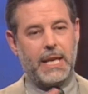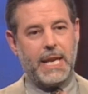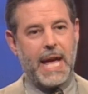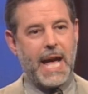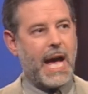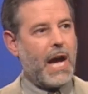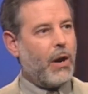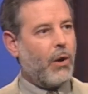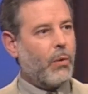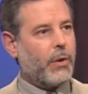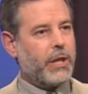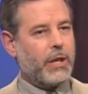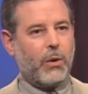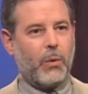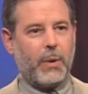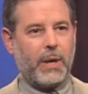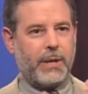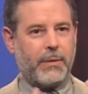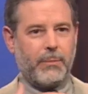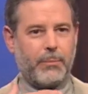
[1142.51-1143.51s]
now you
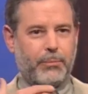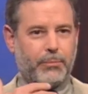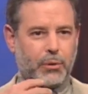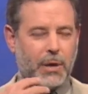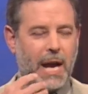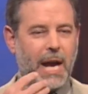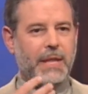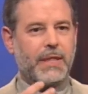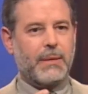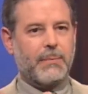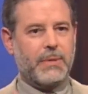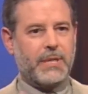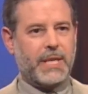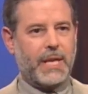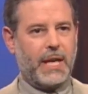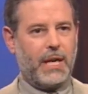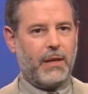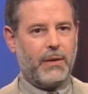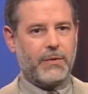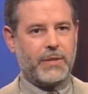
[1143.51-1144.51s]
know pride
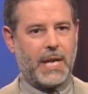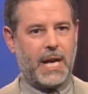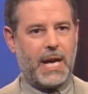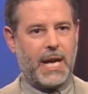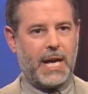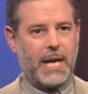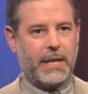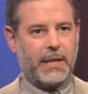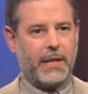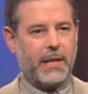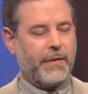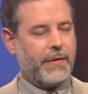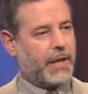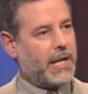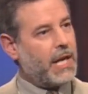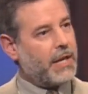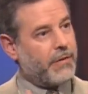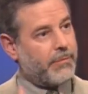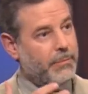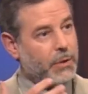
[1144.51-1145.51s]
themselves on the
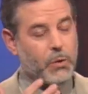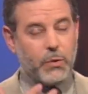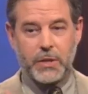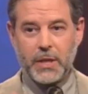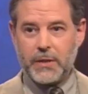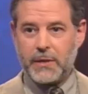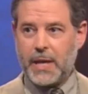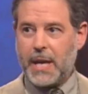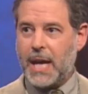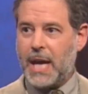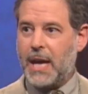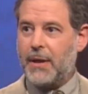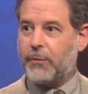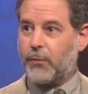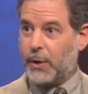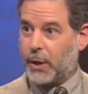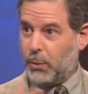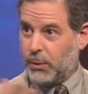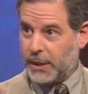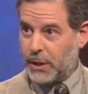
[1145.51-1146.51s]
kind of music they have,
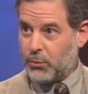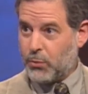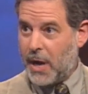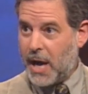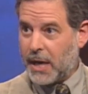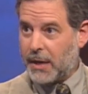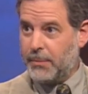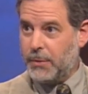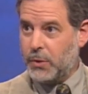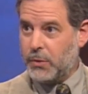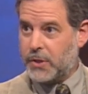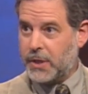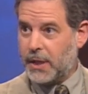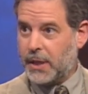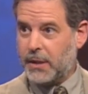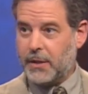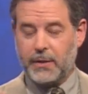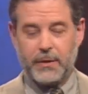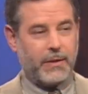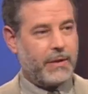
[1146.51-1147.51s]
frequently rock
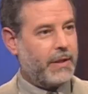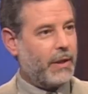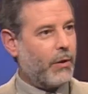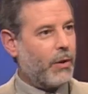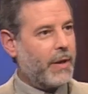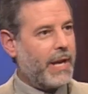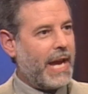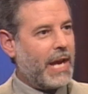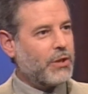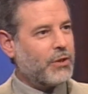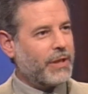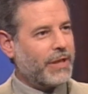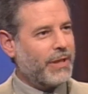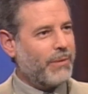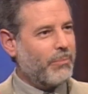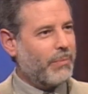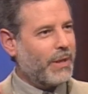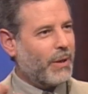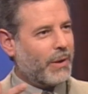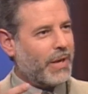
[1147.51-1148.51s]
music. There are actually
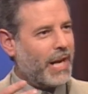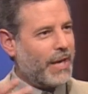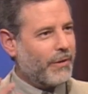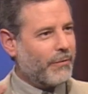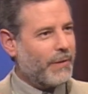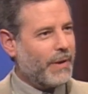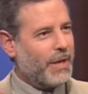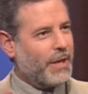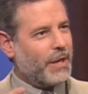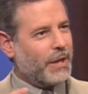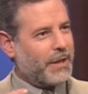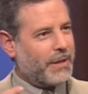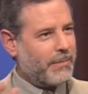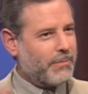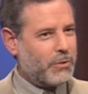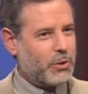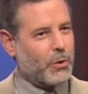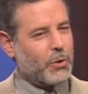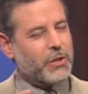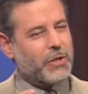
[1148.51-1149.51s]
you know kind of
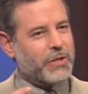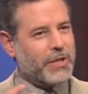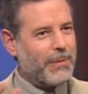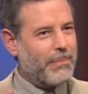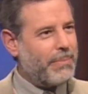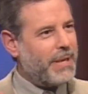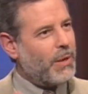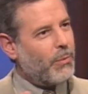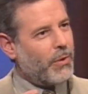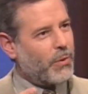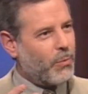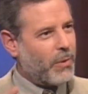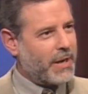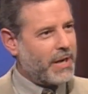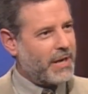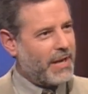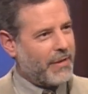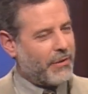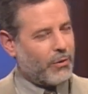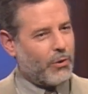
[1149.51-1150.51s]
churches compete with one
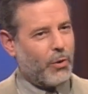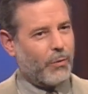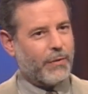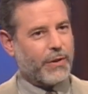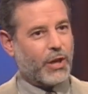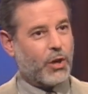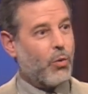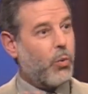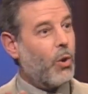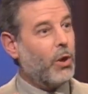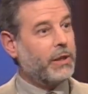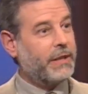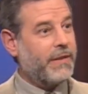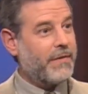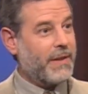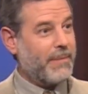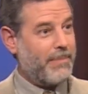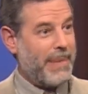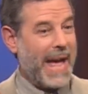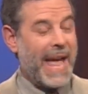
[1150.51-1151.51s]
another over the quality
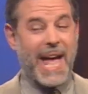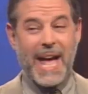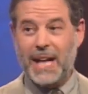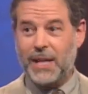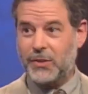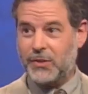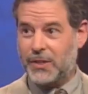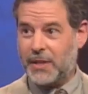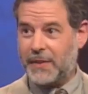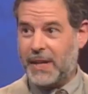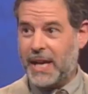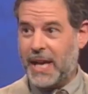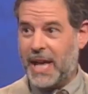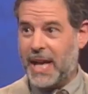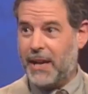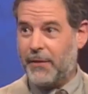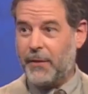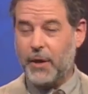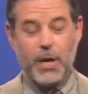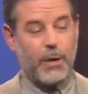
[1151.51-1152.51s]
of the bands that they
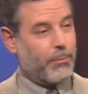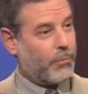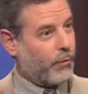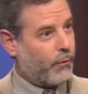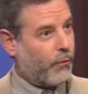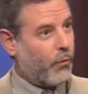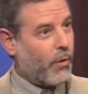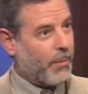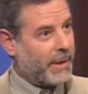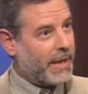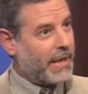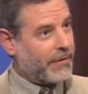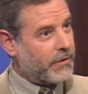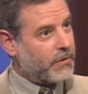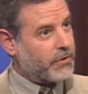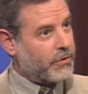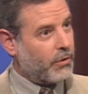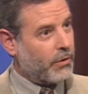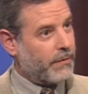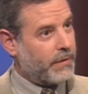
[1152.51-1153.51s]
have performing at
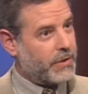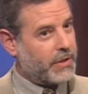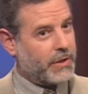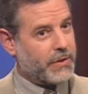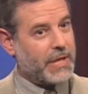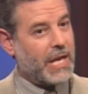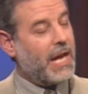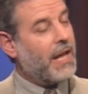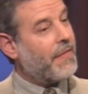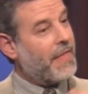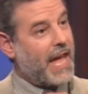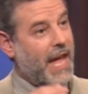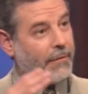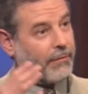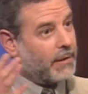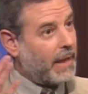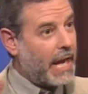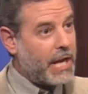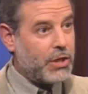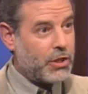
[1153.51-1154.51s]
the services. They
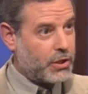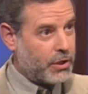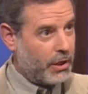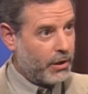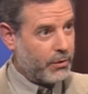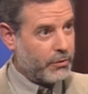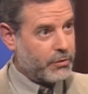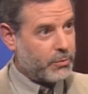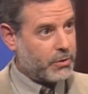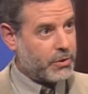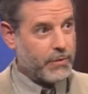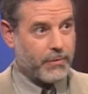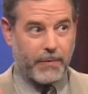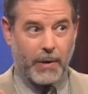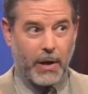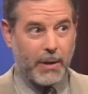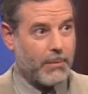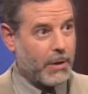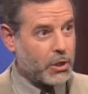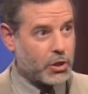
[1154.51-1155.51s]
have light shows, which are
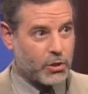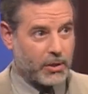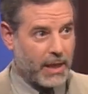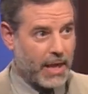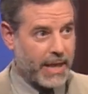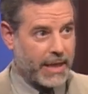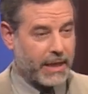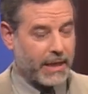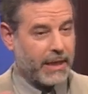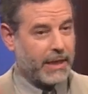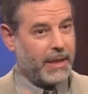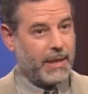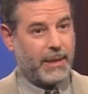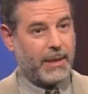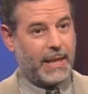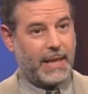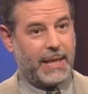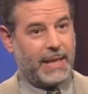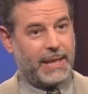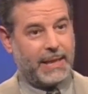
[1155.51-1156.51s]
very much like
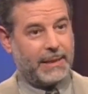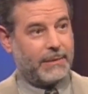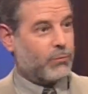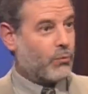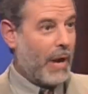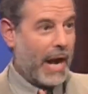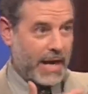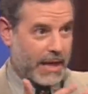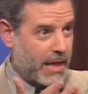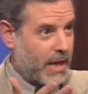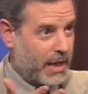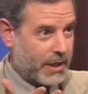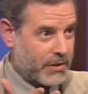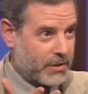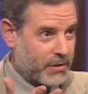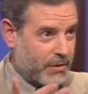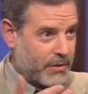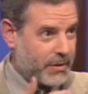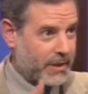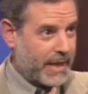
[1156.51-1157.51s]
uh, rock
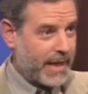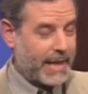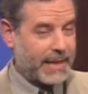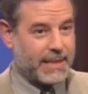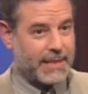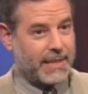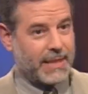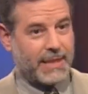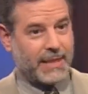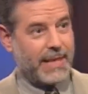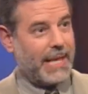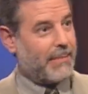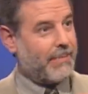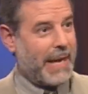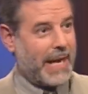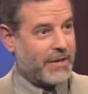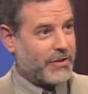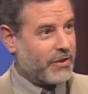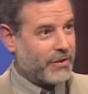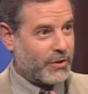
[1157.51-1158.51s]
concerts at, uh, at
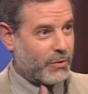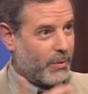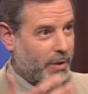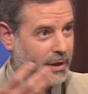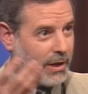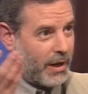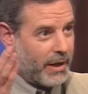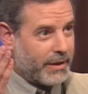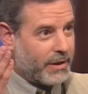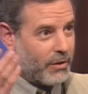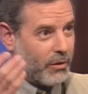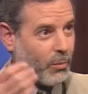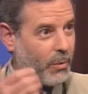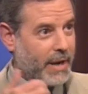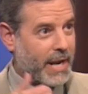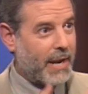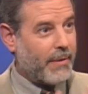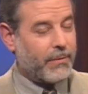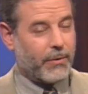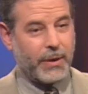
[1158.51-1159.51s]
Madison Square Garden or
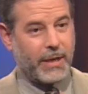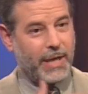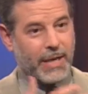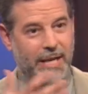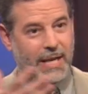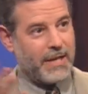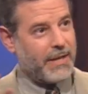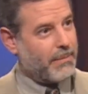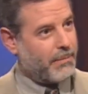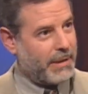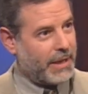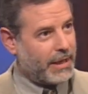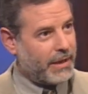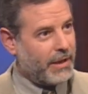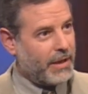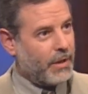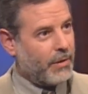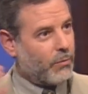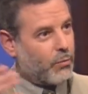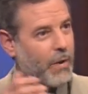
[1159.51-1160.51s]
whatever, you know, any of the big
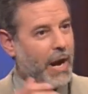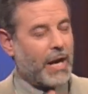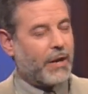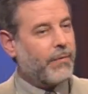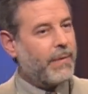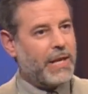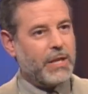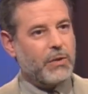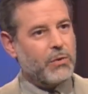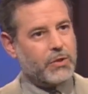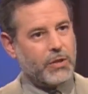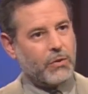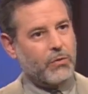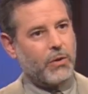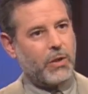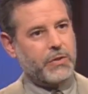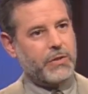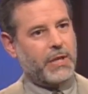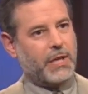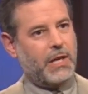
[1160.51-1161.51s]
rock venues
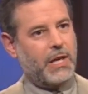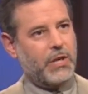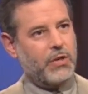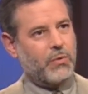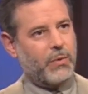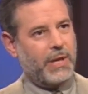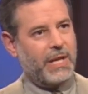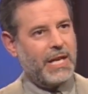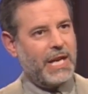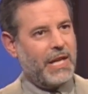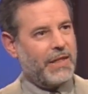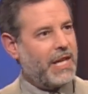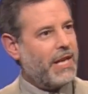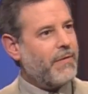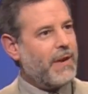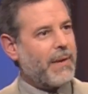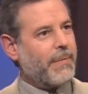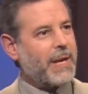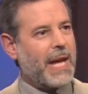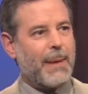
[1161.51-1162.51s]
across the country. They
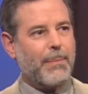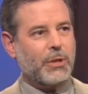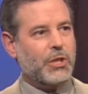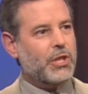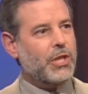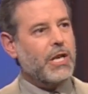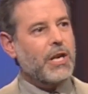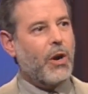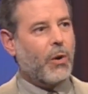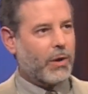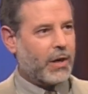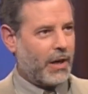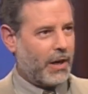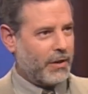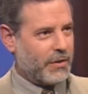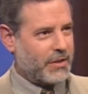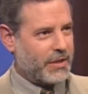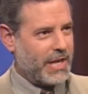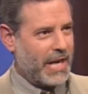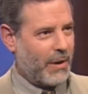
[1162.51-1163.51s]
even have cappuccino
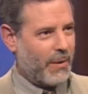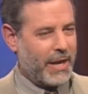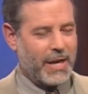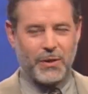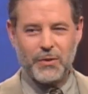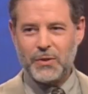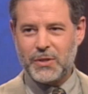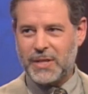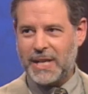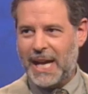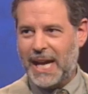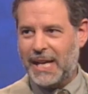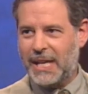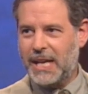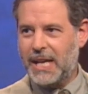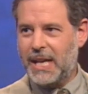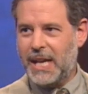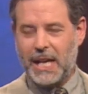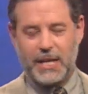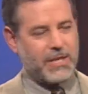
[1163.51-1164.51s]
carts now, I understand,
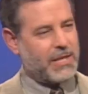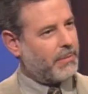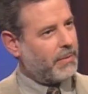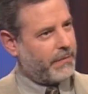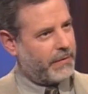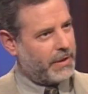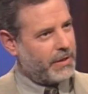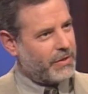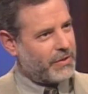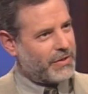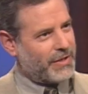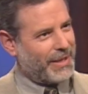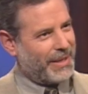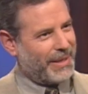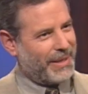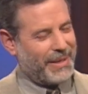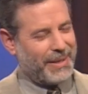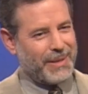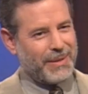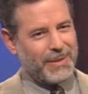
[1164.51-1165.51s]
at some of these
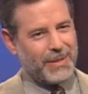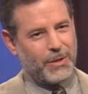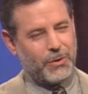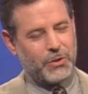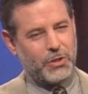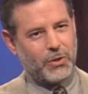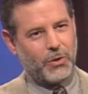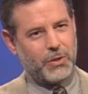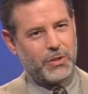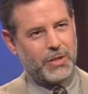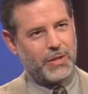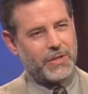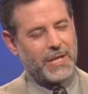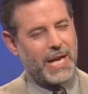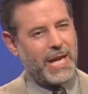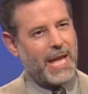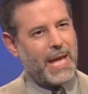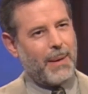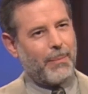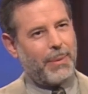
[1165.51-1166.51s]
uh, you know, churches.
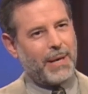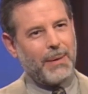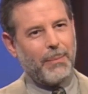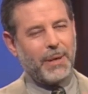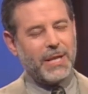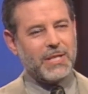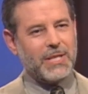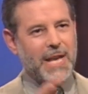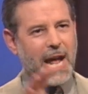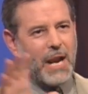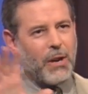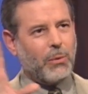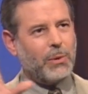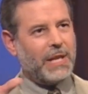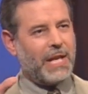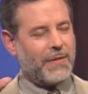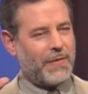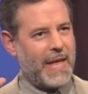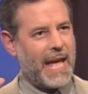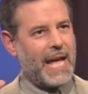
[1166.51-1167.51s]
But, but it's not
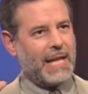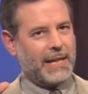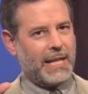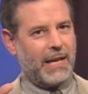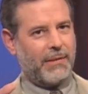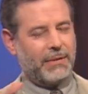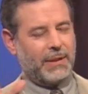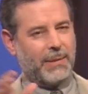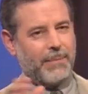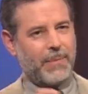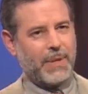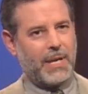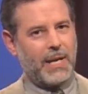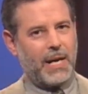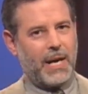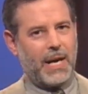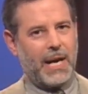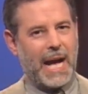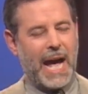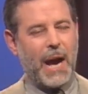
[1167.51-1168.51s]
only at that level.
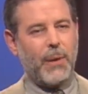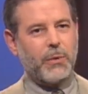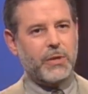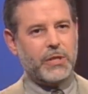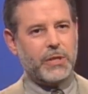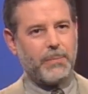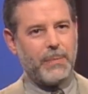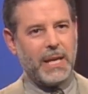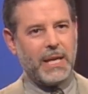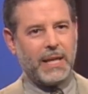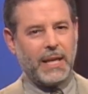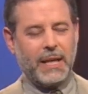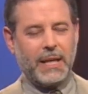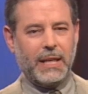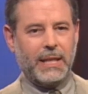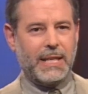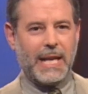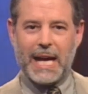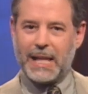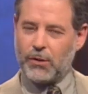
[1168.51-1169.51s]
Uh, I was
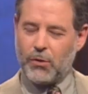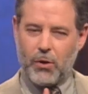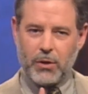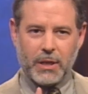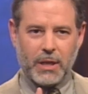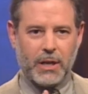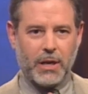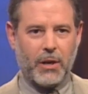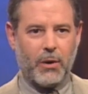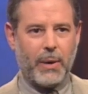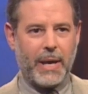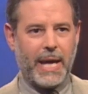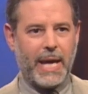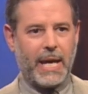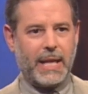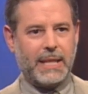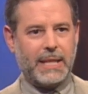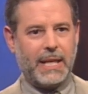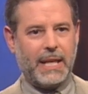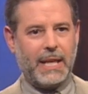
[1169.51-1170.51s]
speaking not long ago
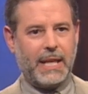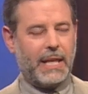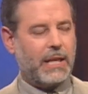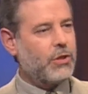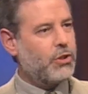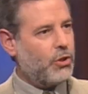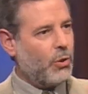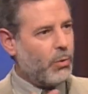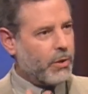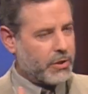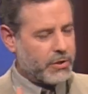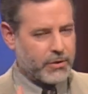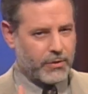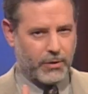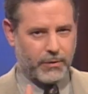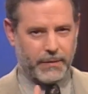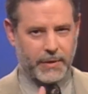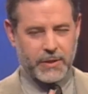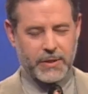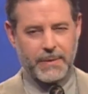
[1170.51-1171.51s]
at, at a Jewish
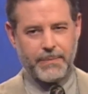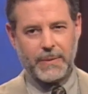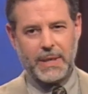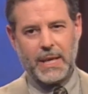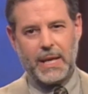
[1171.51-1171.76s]
service,